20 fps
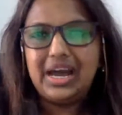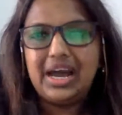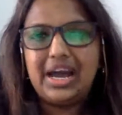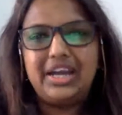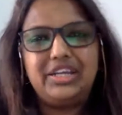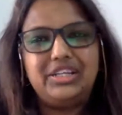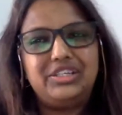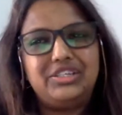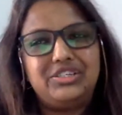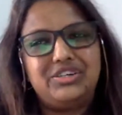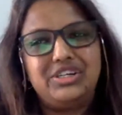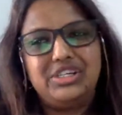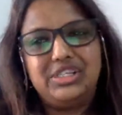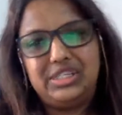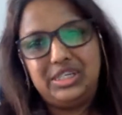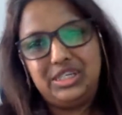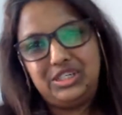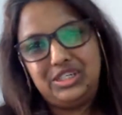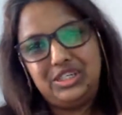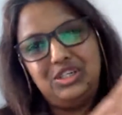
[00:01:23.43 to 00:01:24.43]
I
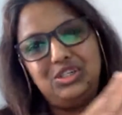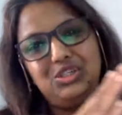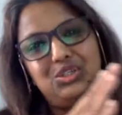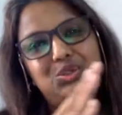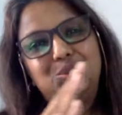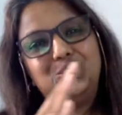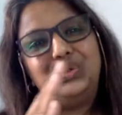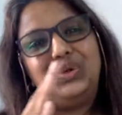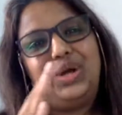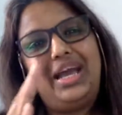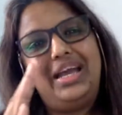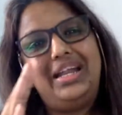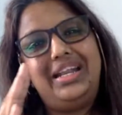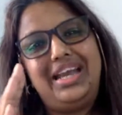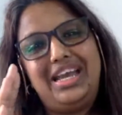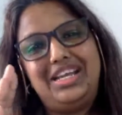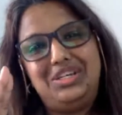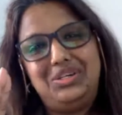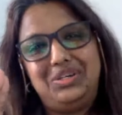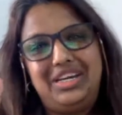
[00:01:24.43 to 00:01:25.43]
transitioned to an
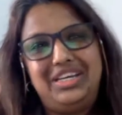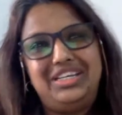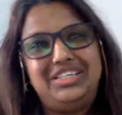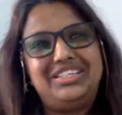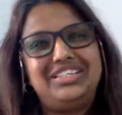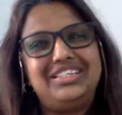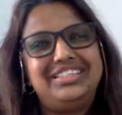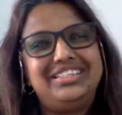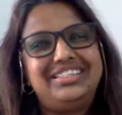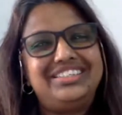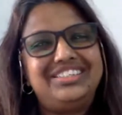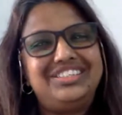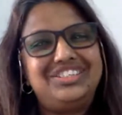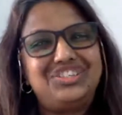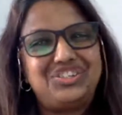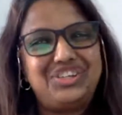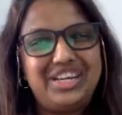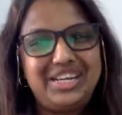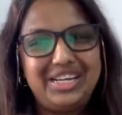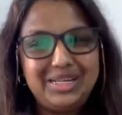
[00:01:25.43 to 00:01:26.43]
education
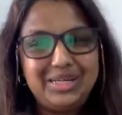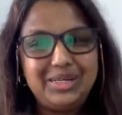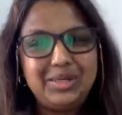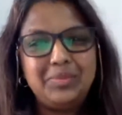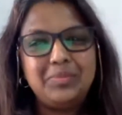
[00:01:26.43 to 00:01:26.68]
trainer.